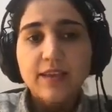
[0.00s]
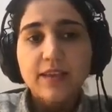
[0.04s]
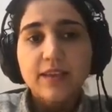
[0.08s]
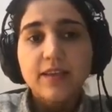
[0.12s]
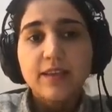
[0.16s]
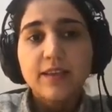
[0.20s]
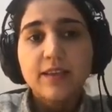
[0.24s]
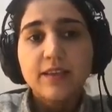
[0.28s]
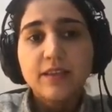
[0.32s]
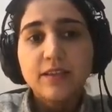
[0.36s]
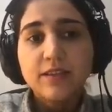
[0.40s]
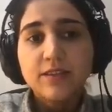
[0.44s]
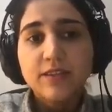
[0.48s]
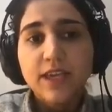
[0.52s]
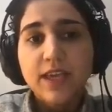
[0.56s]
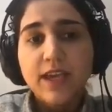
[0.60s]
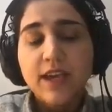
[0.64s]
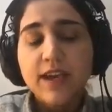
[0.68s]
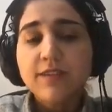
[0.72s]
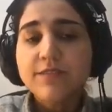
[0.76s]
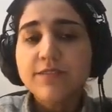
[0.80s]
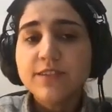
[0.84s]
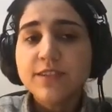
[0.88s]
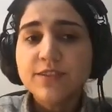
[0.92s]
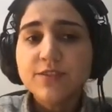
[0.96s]
Look,
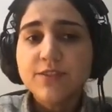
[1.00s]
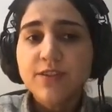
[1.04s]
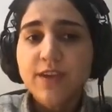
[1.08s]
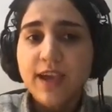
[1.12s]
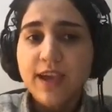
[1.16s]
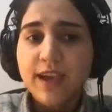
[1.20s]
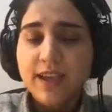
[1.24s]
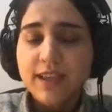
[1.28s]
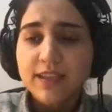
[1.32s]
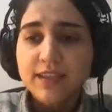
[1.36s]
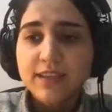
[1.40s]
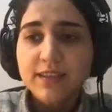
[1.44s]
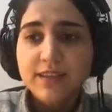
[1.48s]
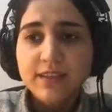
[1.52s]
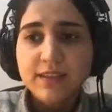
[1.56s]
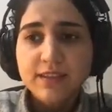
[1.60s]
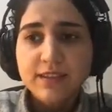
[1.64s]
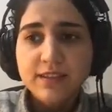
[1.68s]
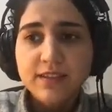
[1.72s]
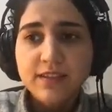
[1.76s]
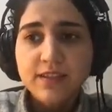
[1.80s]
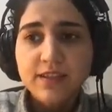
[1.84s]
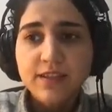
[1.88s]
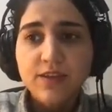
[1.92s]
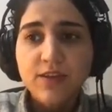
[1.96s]
after you added
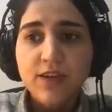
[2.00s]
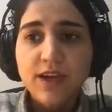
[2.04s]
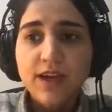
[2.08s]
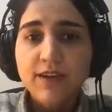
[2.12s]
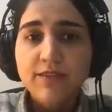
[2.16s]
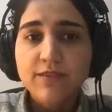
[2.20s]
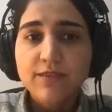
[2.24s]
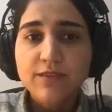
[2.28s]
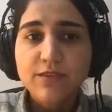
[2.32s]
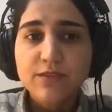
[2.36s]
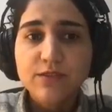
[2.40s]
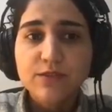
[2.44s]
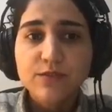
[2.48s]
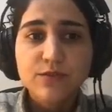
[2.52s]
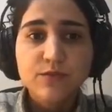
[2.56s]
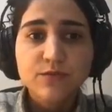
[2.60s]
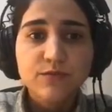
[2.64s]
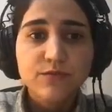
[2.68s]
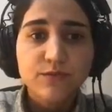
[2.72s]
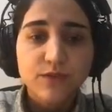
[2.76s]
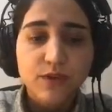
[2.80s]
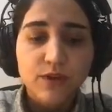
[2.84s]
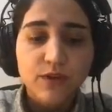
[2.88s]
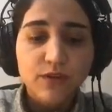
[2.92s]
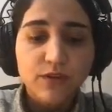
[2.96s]
this, you have to
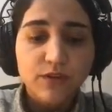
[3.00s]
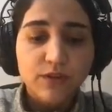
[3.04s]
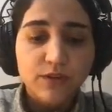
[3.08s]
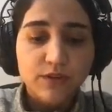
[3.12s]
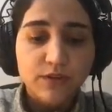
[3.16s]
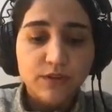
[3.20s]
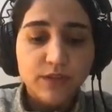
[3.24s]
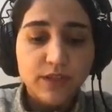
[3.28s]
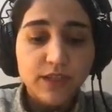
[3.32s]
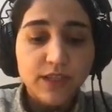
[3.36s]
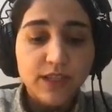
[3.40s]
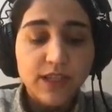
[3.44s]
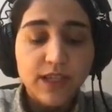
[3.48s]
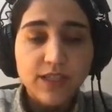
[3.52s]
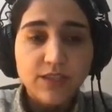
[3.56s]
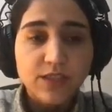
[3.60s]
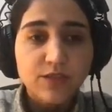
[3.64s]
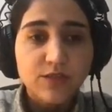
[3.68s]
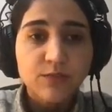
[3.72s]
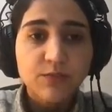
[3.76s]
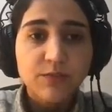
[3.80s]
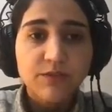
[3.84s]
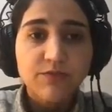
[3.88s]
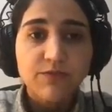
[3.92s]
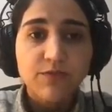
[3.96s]
it has
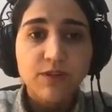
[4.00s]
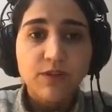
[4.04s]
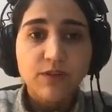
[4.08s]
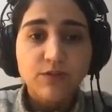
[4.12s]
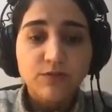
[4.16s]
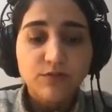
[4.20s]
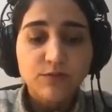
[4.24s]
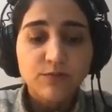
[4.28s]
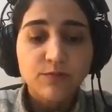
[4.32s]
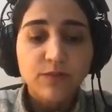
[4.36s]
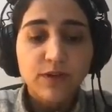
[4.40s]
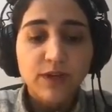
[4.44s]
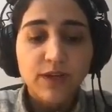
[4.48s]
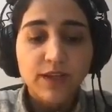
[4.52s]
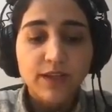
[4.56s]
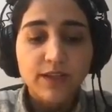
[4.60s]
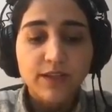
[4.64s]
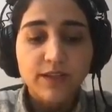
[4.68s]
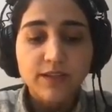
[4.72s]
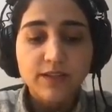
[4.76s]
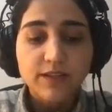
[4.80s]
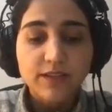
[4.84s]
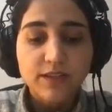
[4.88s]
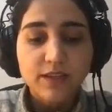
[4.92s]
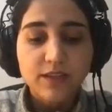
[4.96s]
to be followed by
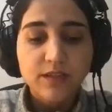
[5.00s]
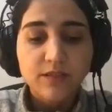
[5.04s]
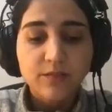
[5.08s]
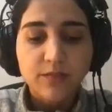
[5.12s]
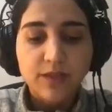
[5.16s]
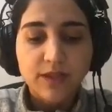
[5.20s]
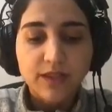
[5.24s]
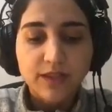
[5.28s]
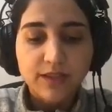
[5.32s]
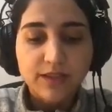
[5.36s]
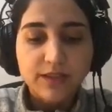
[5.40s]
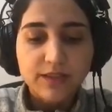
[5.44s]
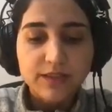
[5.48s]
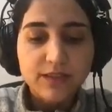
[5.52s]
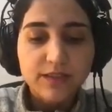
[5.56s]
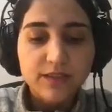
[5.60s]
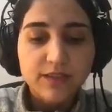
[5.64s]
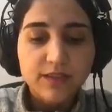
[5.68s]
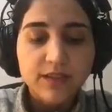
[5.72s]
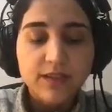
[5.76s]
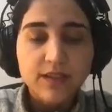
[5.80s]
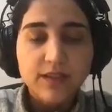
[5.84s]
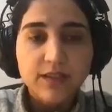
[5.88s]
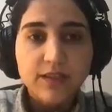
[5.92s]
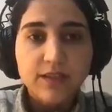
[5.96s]
another command,
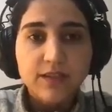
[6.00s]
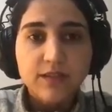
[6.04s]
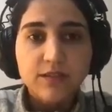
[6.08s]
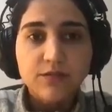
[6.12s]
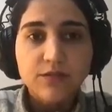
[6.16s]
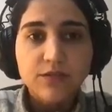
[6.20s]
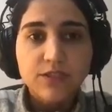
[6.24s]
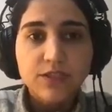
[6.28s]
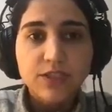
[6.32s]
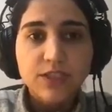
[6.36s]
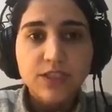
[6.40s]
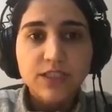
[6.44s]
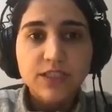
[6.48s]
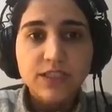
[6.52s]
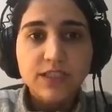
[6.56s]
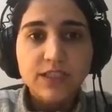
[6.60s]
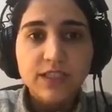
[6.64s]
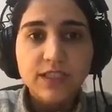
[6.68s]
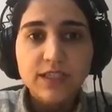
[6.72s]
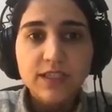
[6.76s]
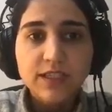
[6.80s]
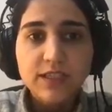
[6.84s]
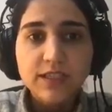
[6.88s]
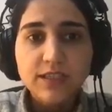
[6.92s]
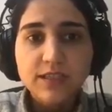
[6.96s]
which is
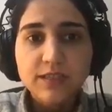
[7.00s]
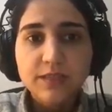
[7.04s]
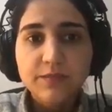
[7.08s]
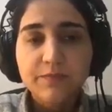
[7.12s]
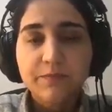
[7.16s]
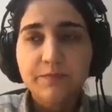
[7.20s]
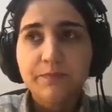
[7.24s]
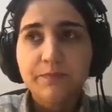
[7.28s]
git